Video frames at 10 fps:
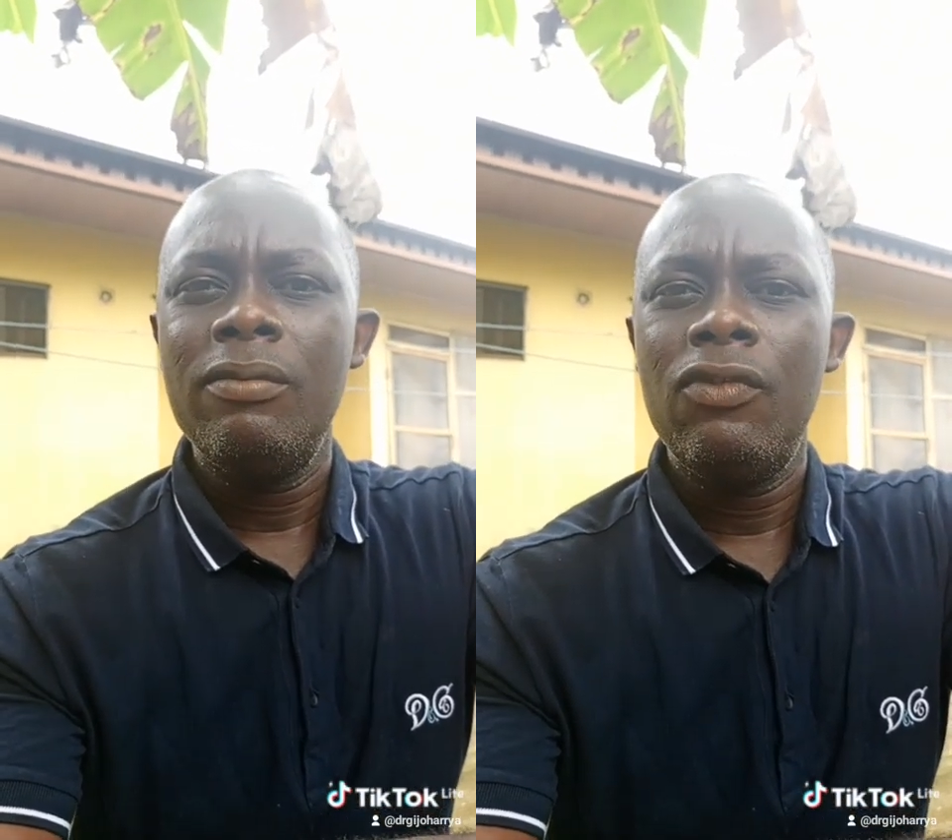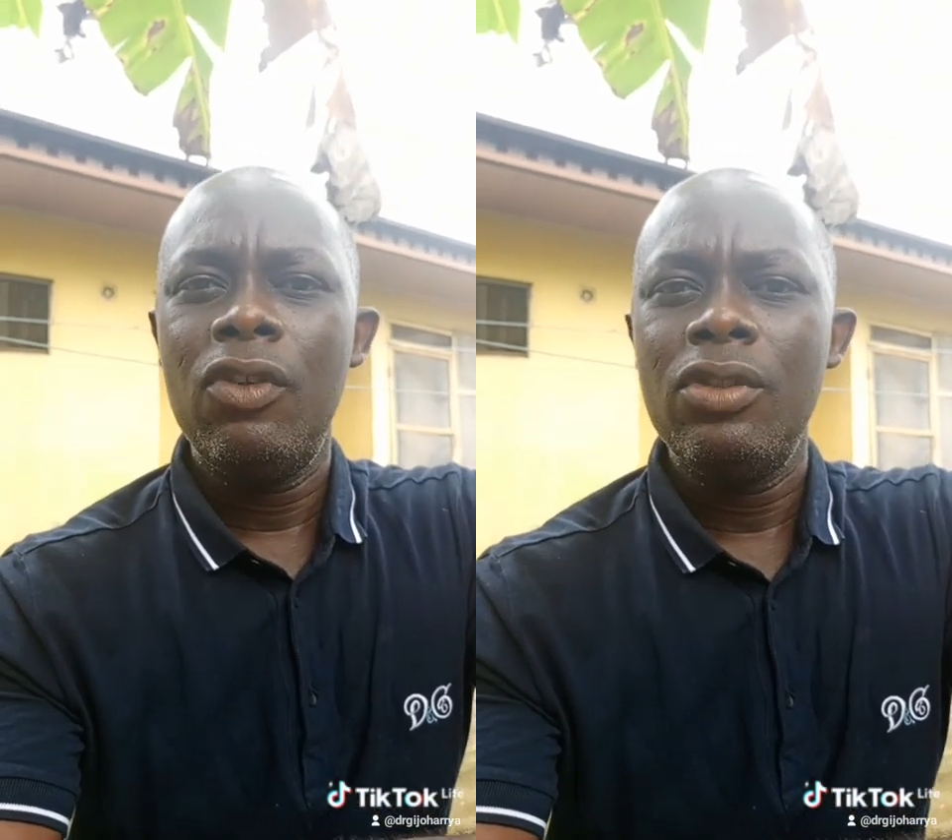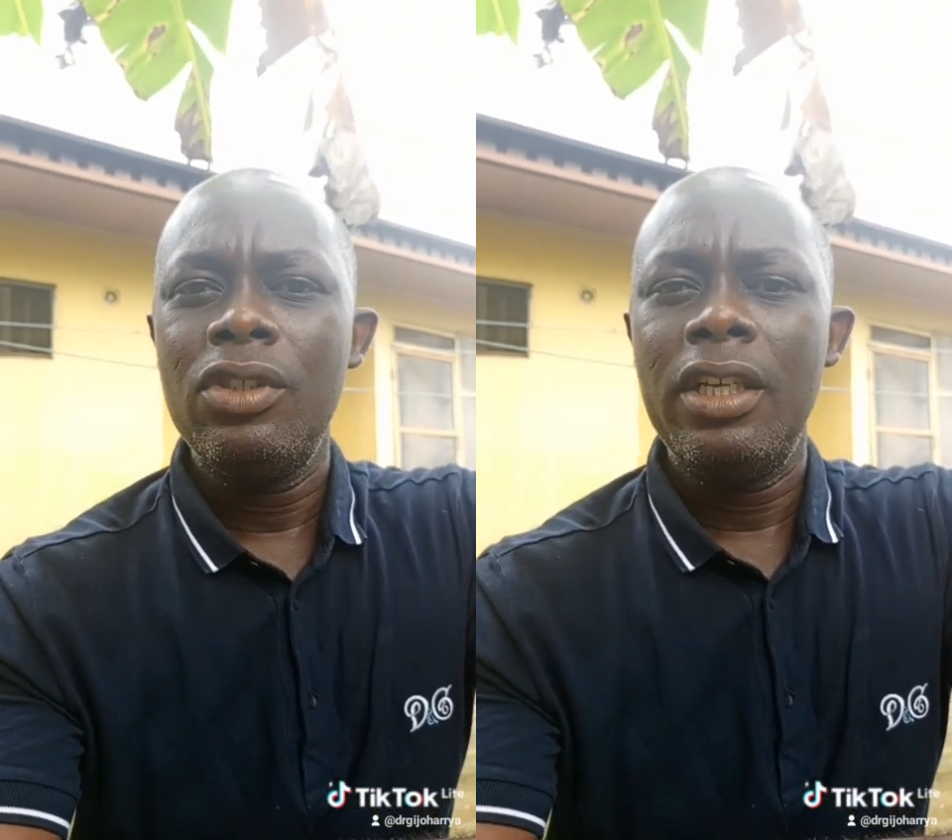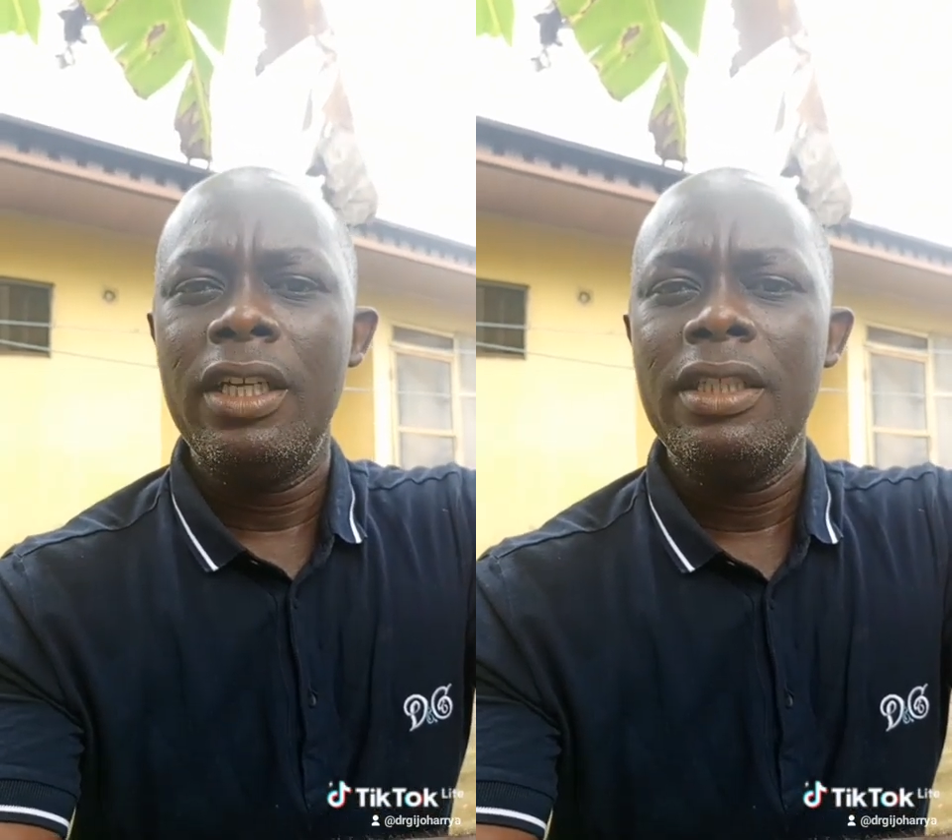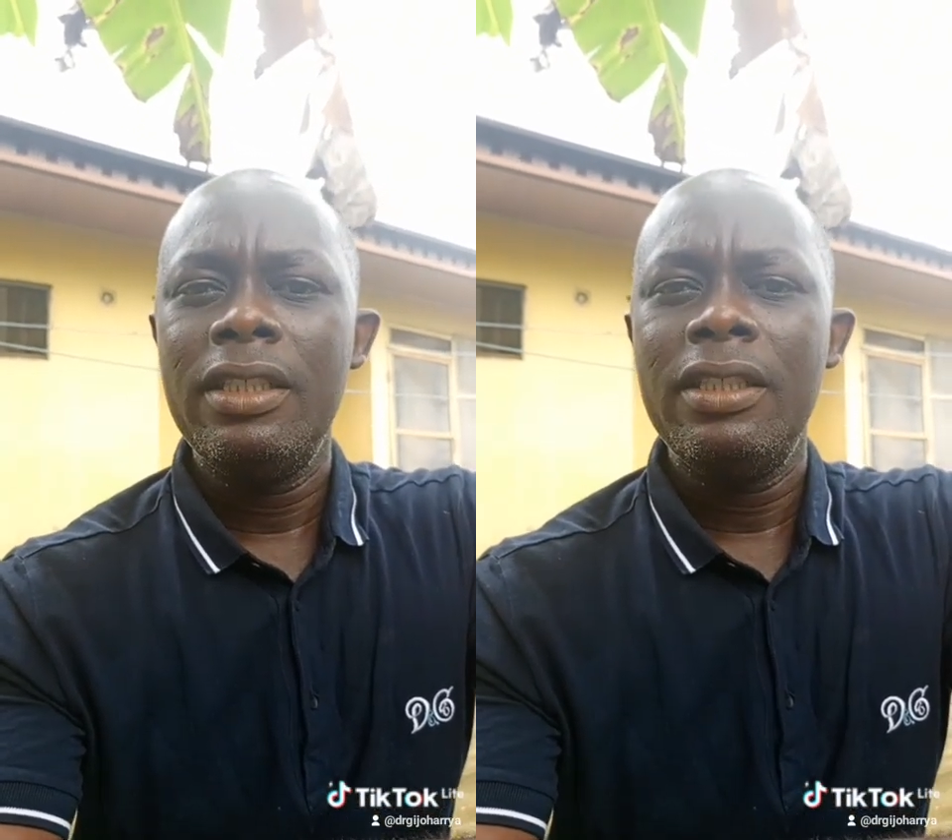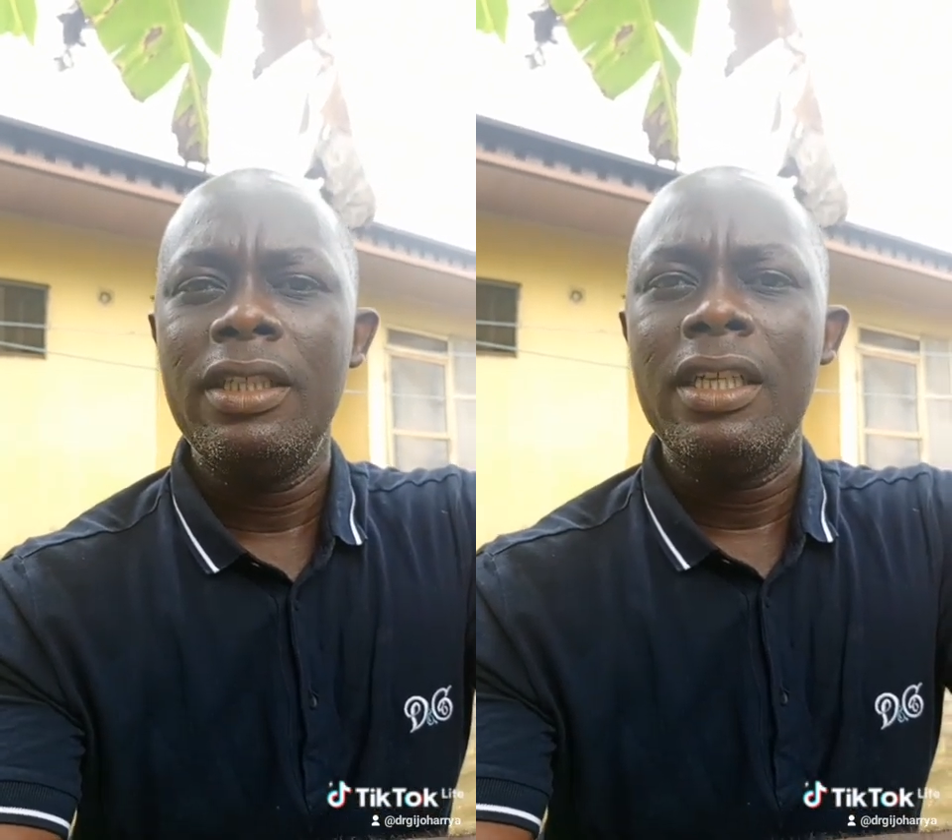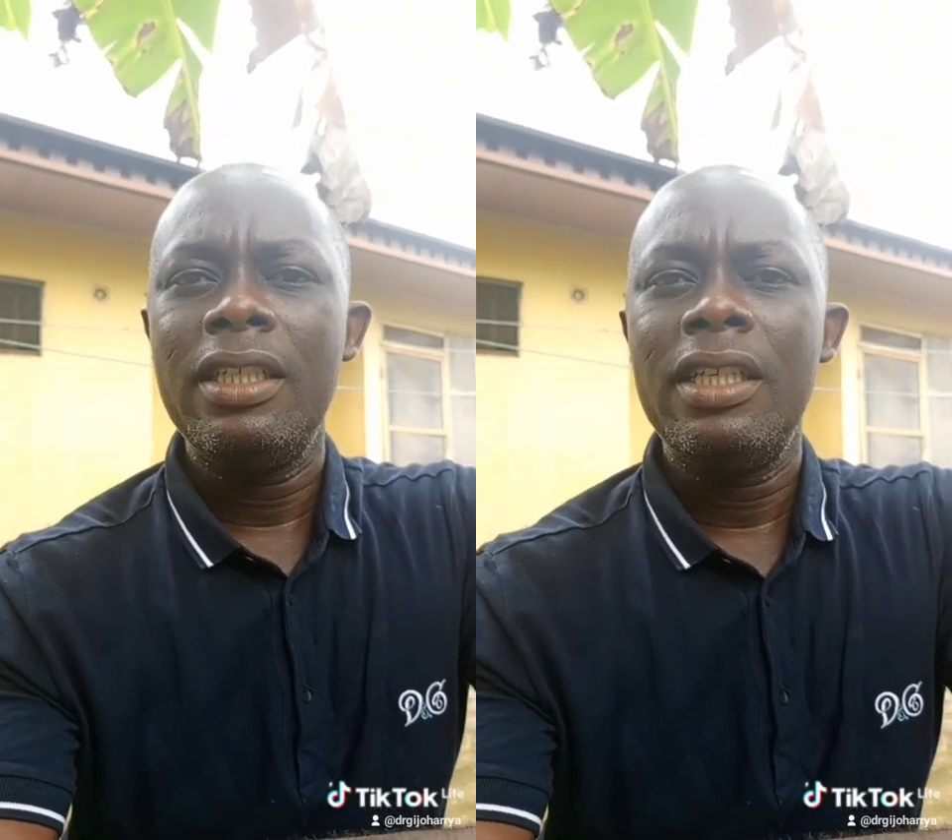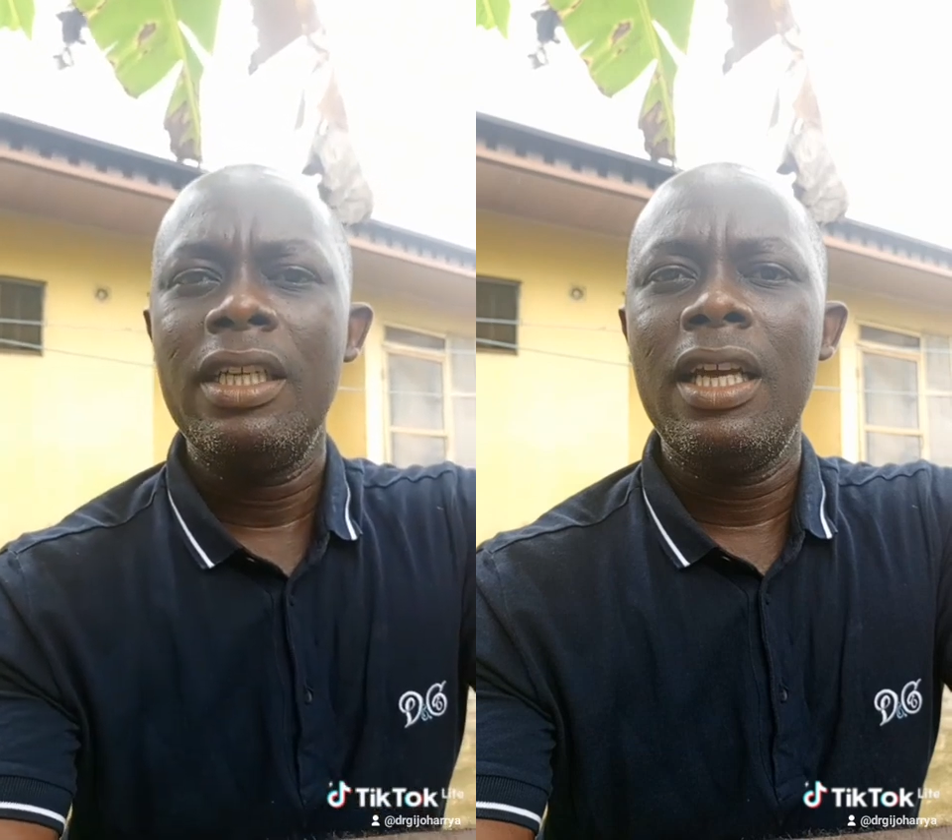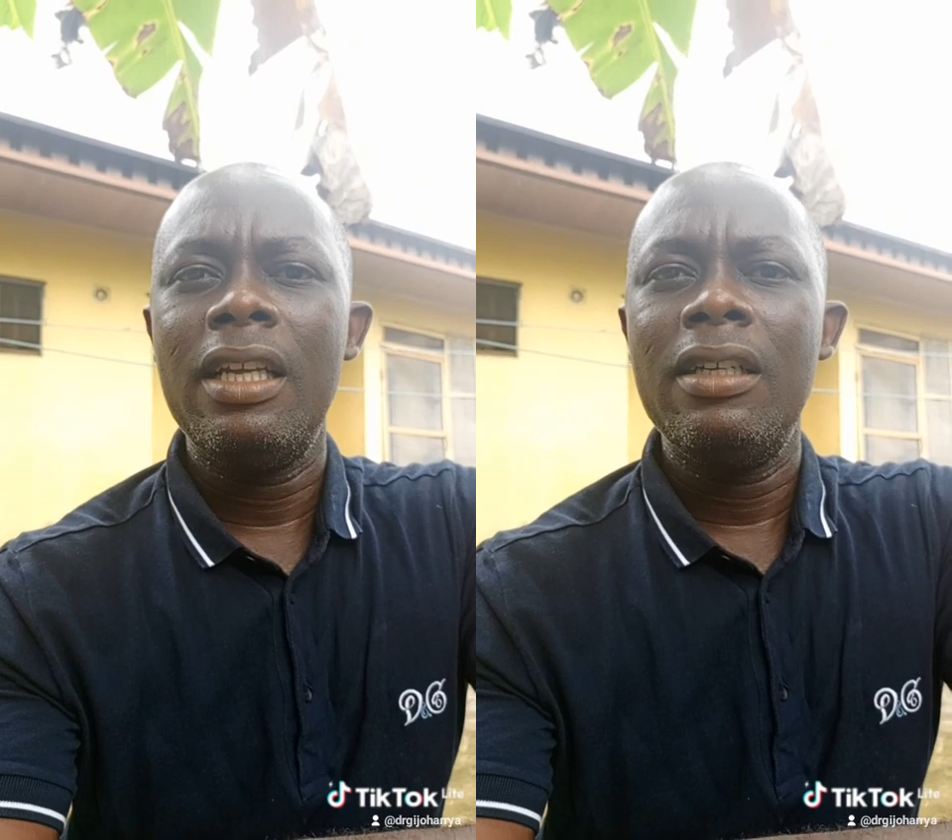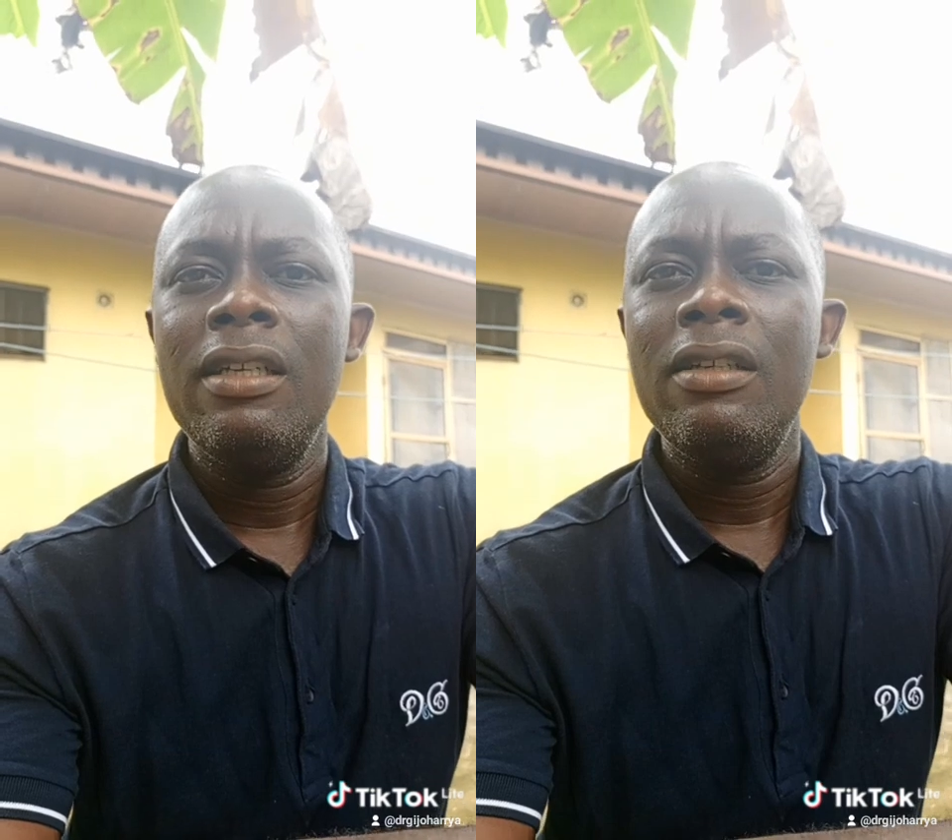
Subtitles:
fungi that are